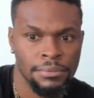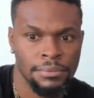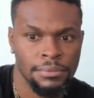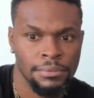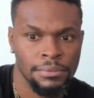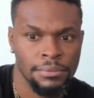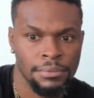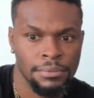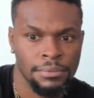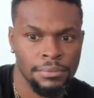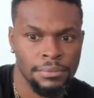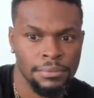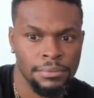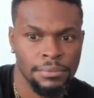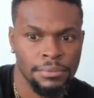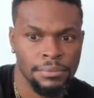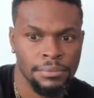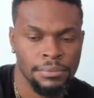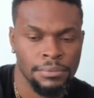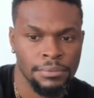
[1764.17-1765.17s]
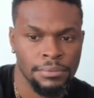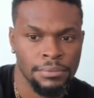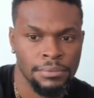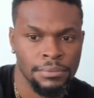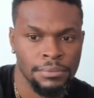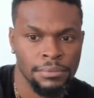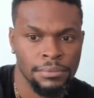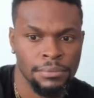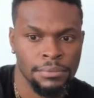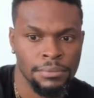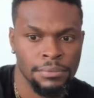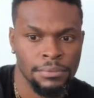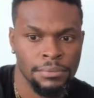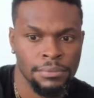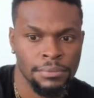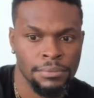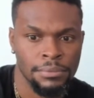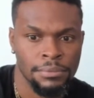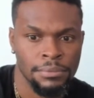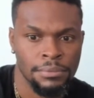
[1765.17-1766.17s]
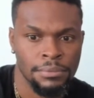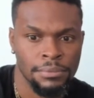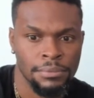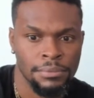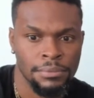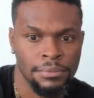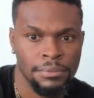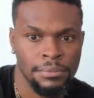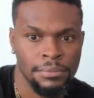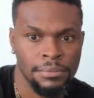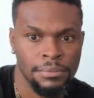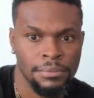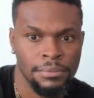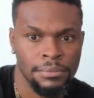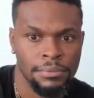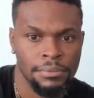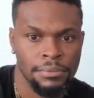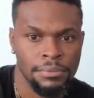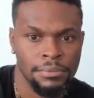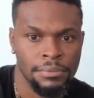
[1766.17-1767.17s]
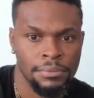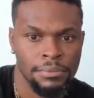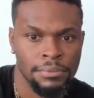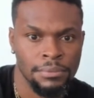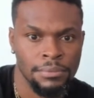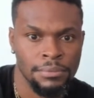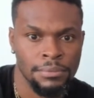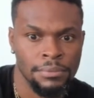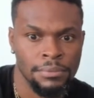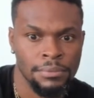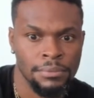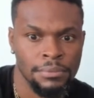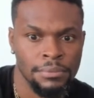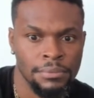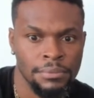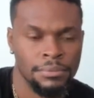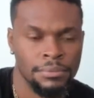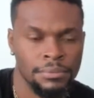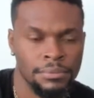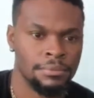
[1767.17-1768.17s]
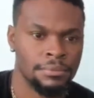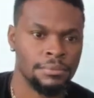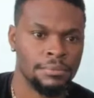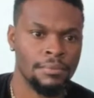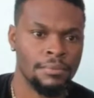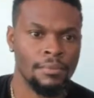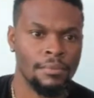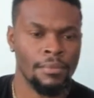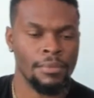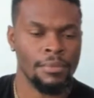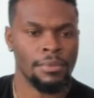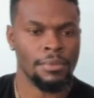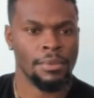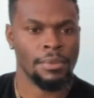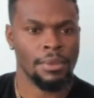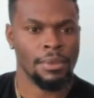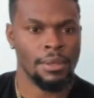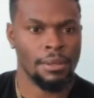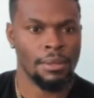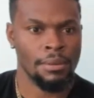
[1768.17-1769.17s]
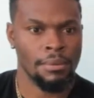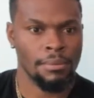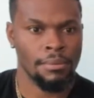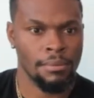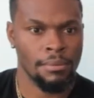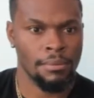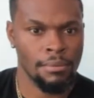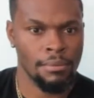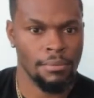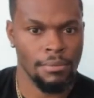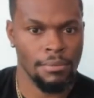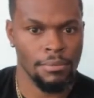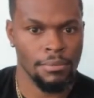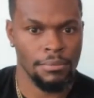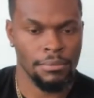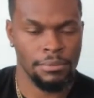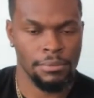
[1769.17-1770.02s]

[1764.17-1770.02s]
(silent)